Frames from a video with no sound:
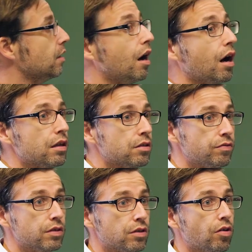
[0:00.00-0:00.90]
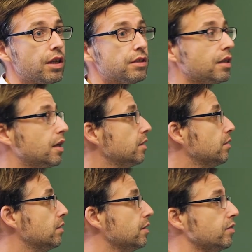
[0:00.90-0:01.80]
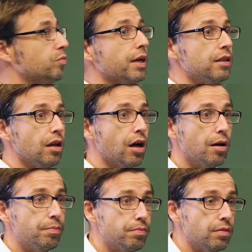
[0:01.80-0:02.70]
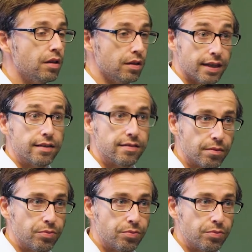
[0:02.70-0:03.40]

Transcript: the heart of the solar cell, so this is where the light gets